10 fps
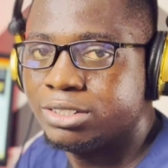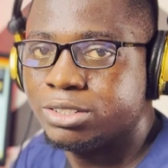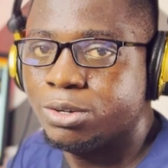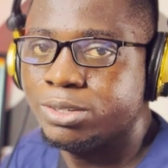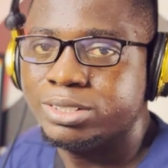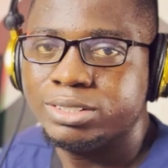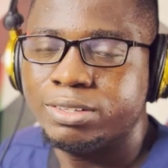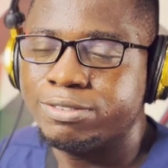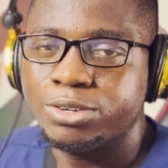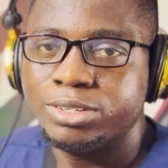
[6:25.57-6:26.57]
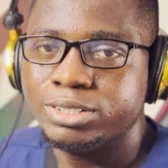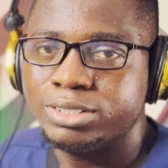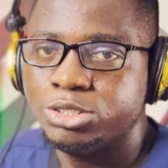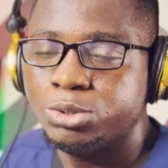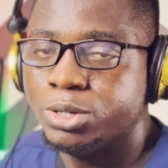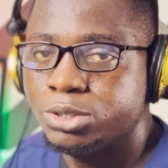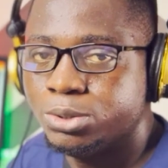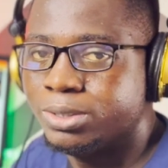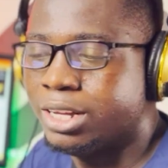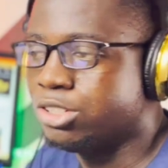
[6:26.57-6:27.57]
because of course you don't want to do
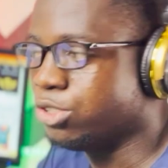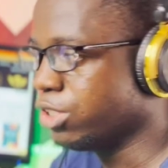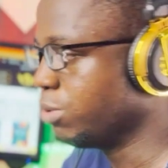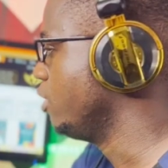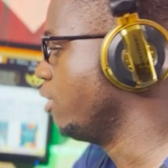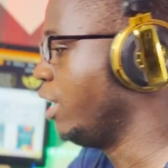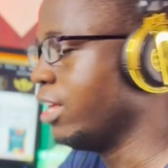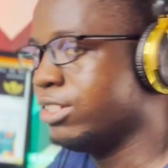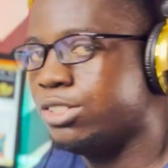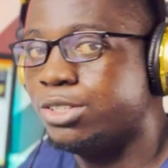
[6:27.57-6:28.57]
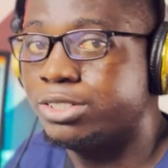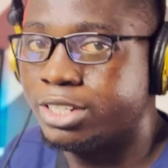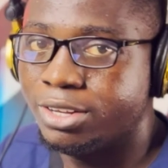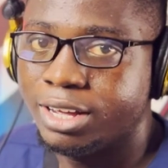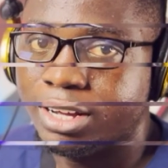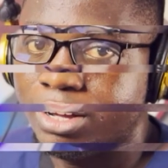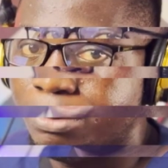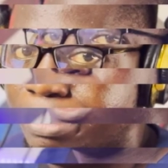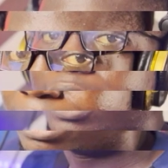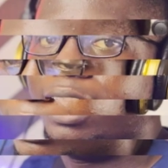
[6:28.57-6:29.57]
that, trust me, unless you want to get your account banned.